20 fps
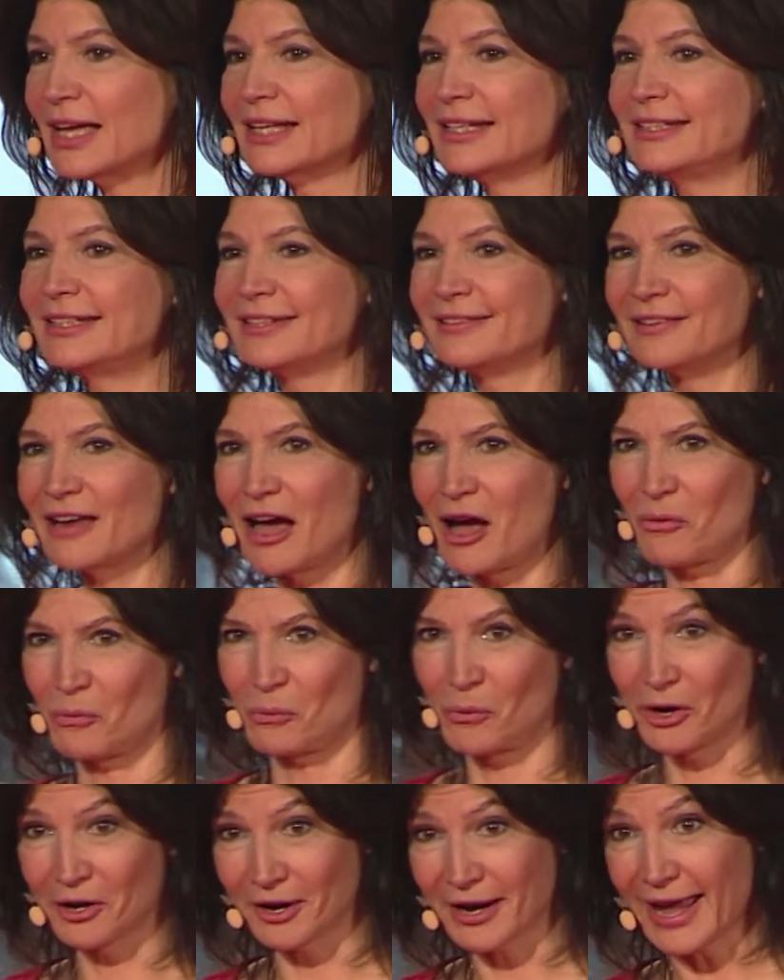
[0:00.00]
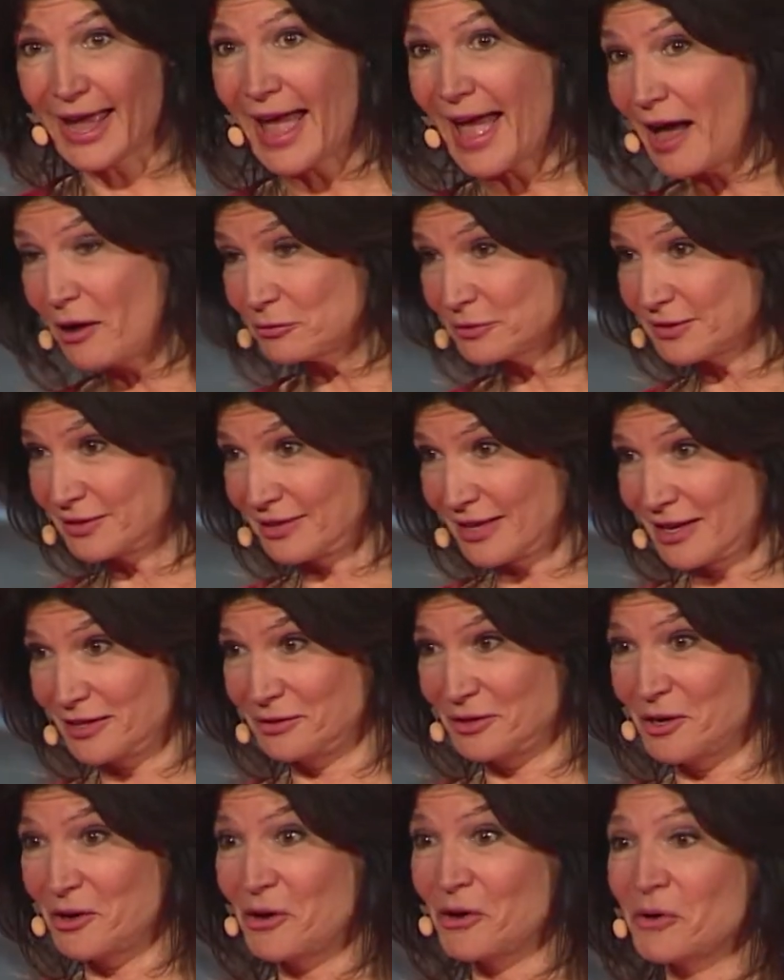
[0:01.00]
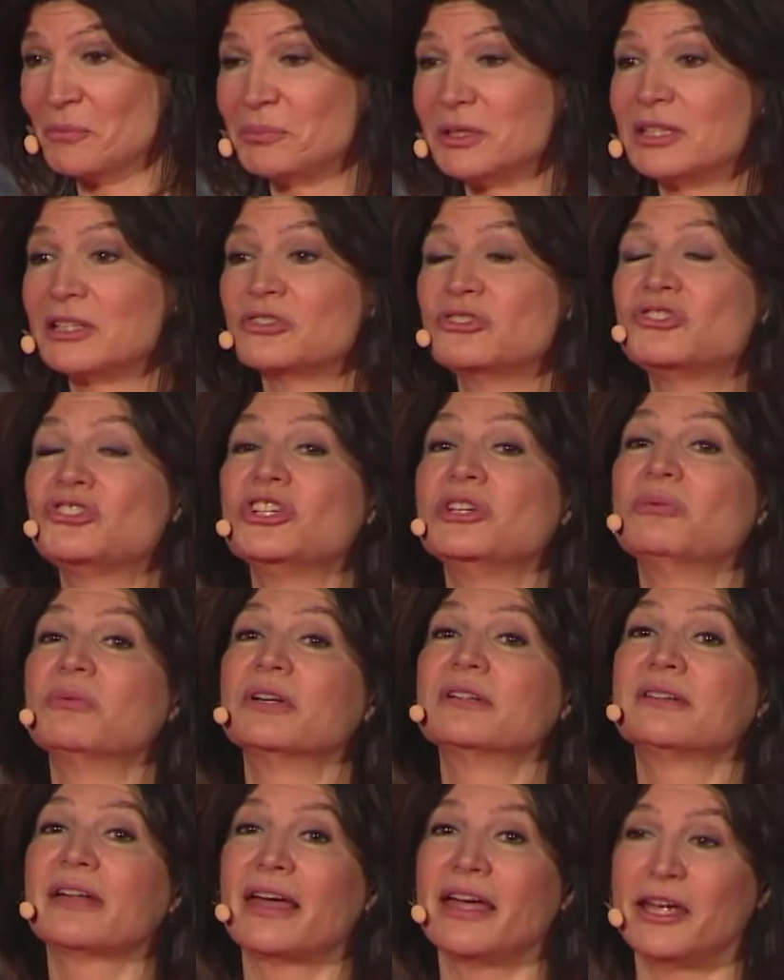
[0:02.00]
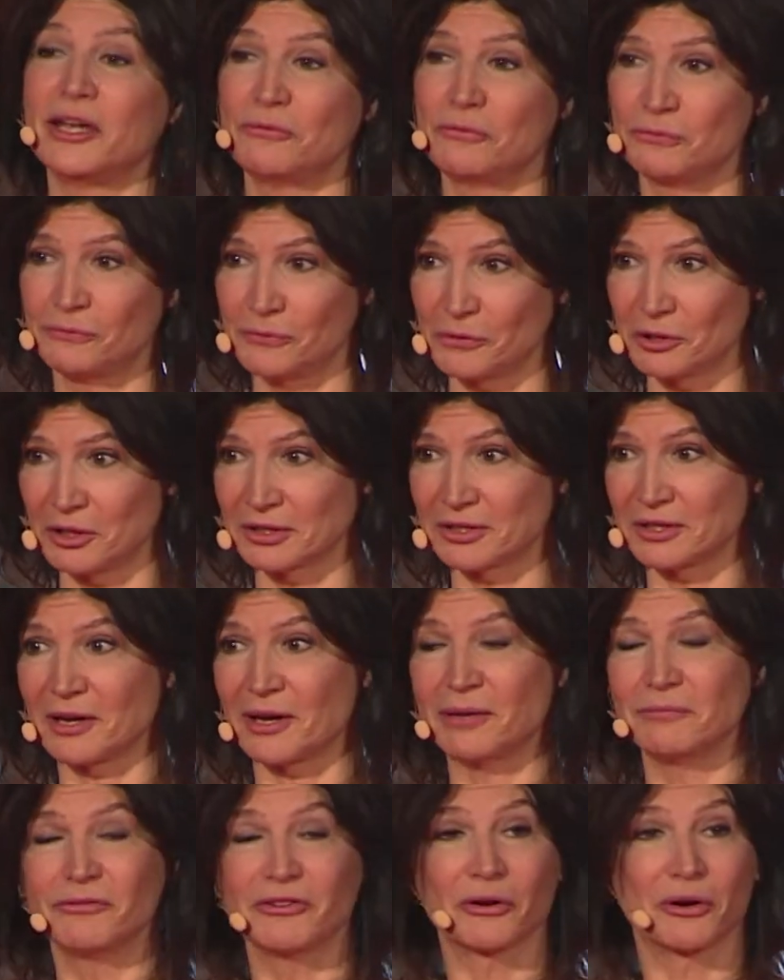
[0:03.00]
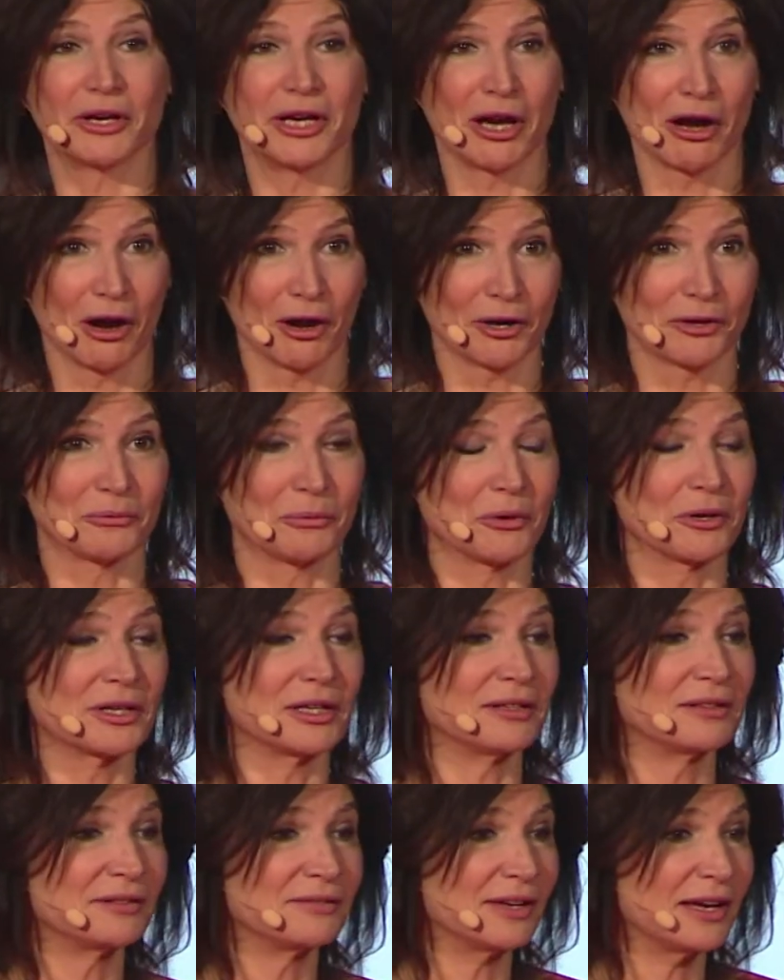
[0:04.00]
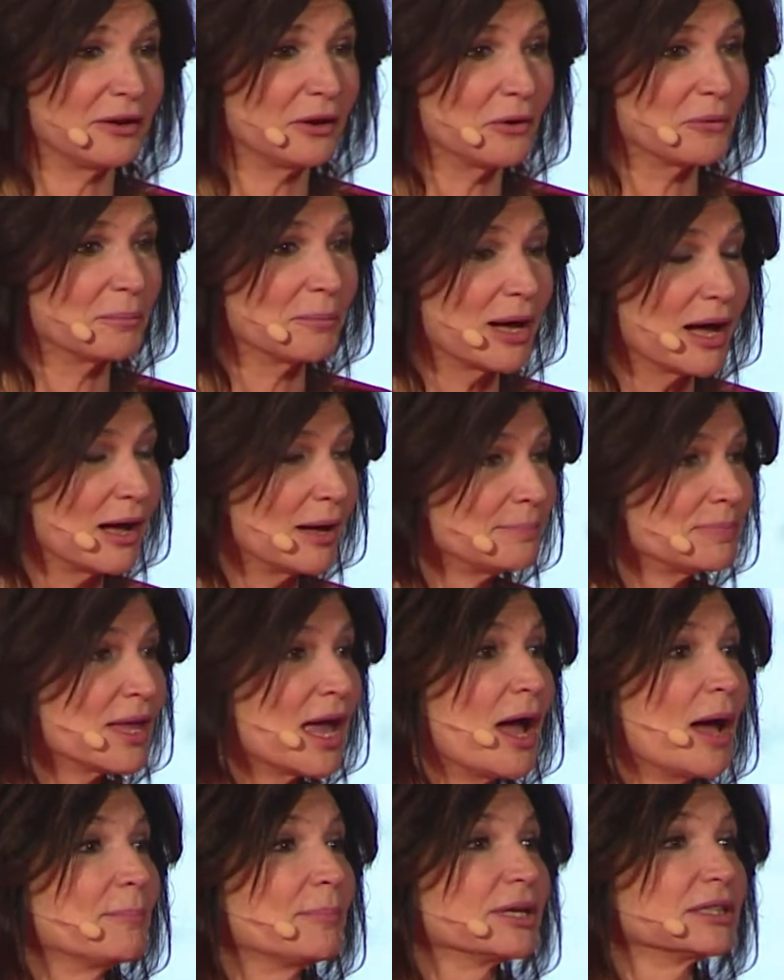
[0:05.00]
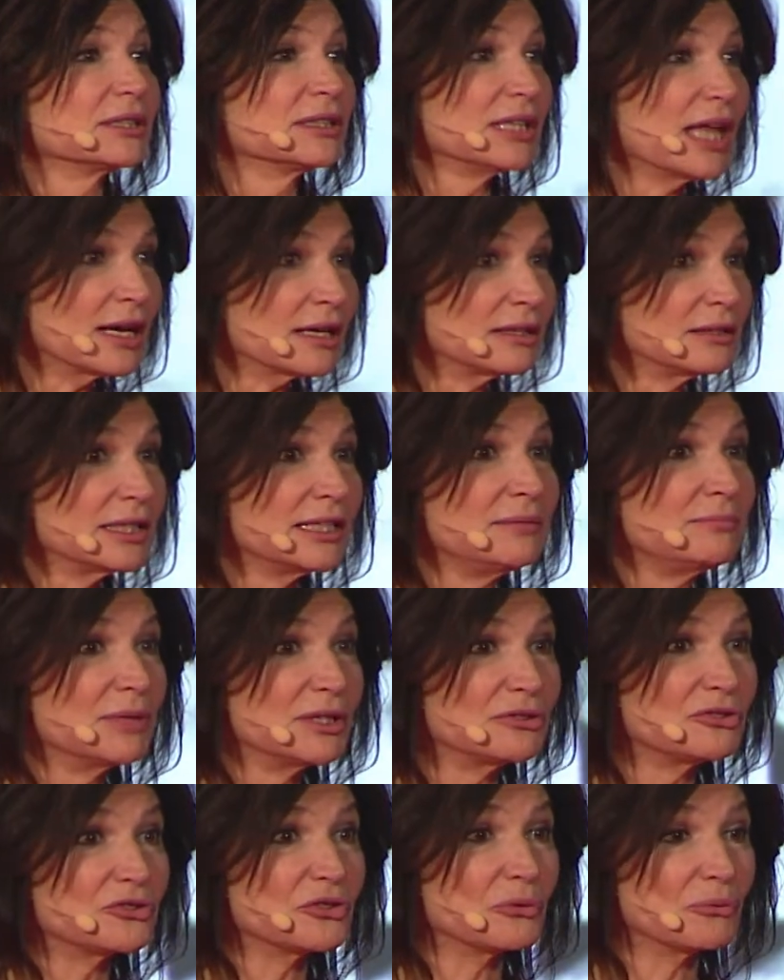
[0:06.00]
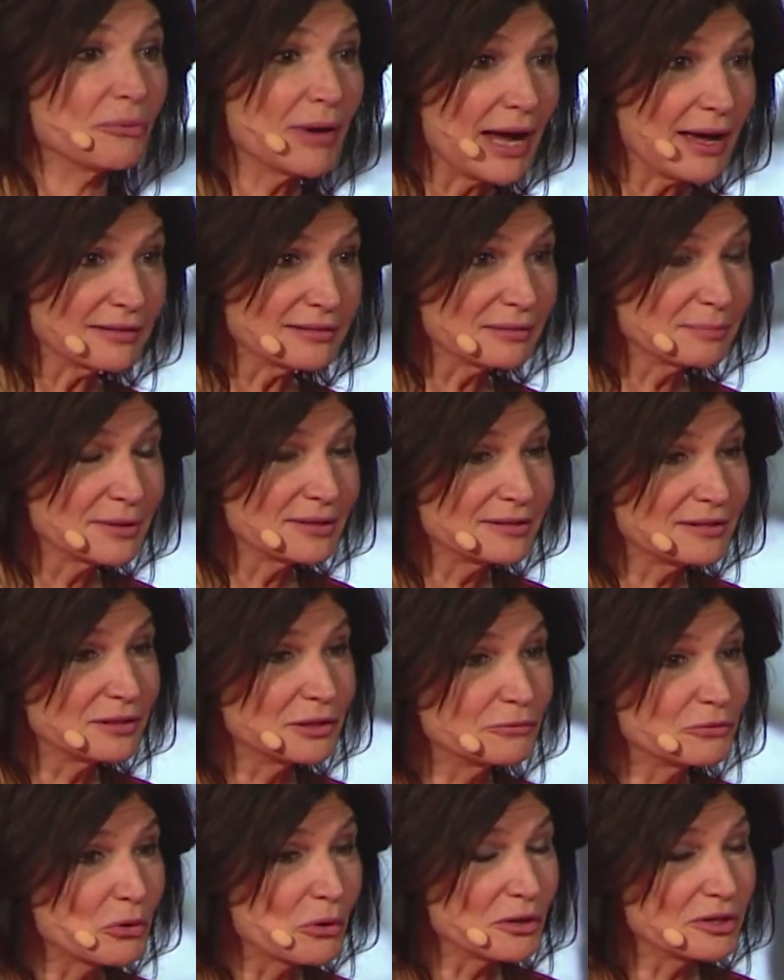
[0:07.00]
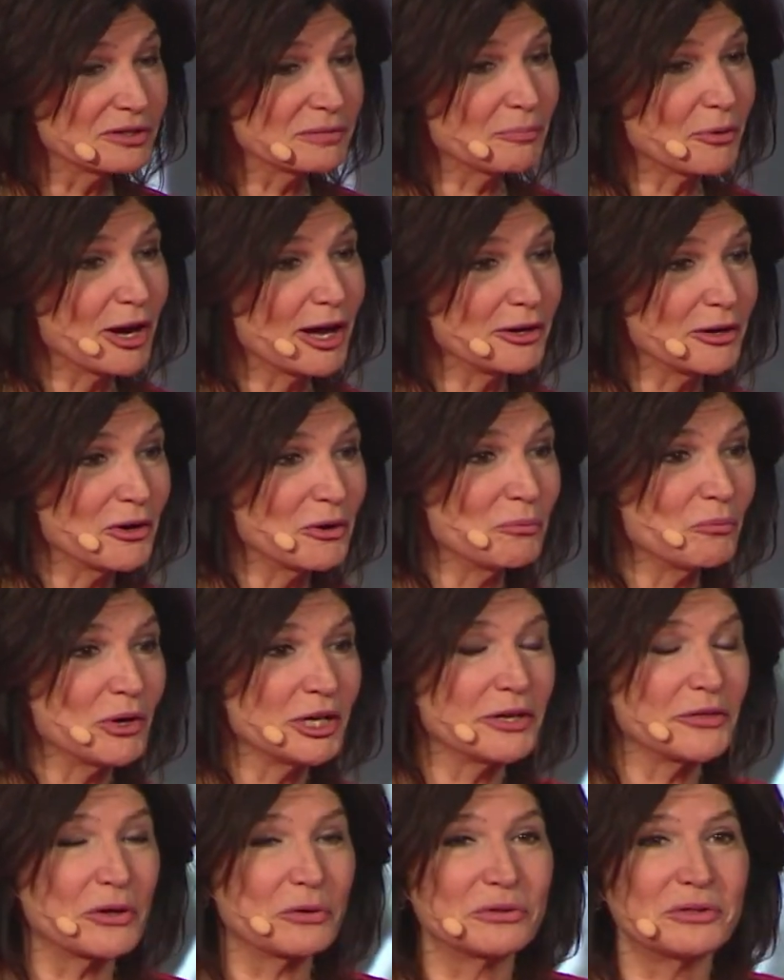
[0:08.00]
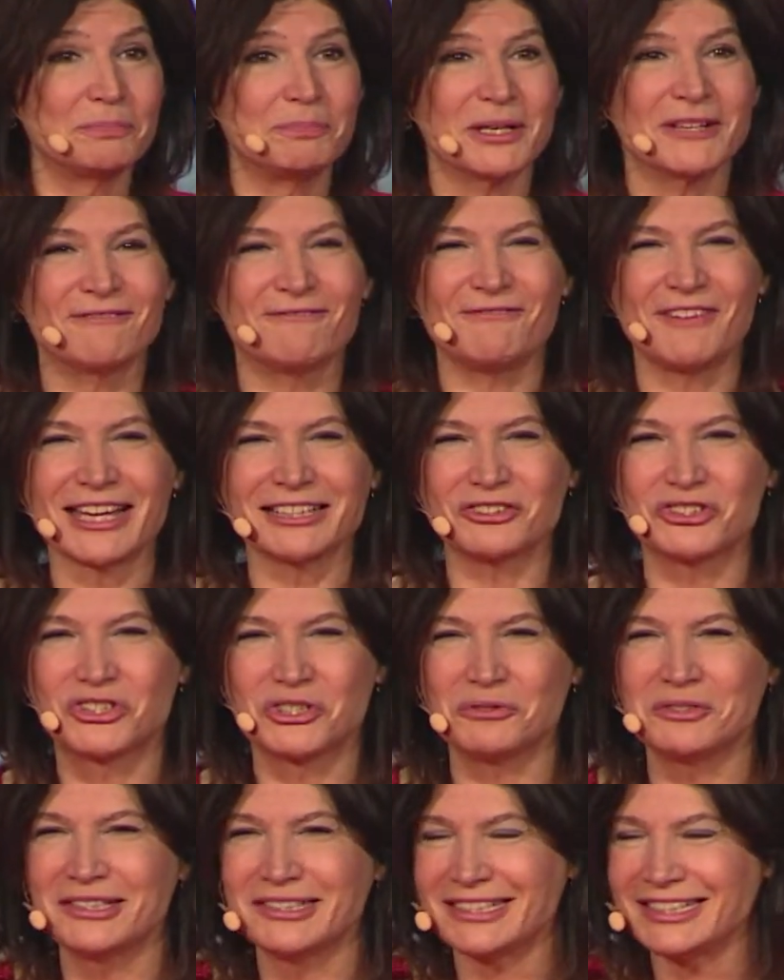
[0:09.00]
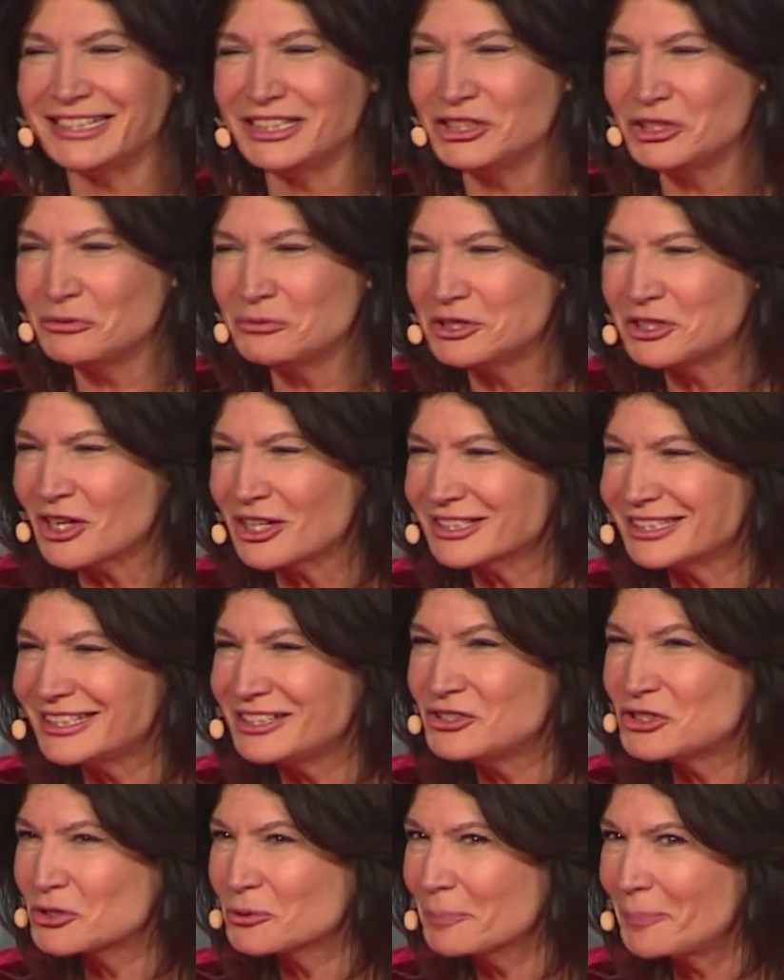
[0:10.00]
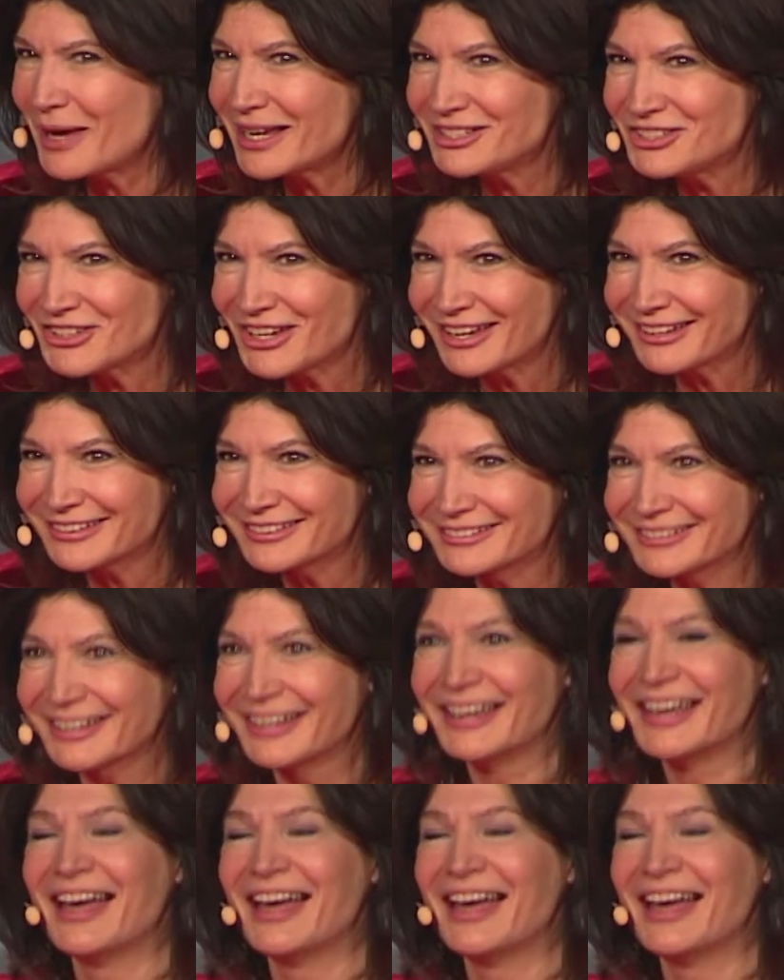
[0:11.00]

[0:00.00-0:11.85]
did not work outside the home because she was a full-time, very hard-working stay-home mom. But luckily, Mr. Rasmussen, of course, brought home one of those big, fat, juicy Utah teacher paychecks.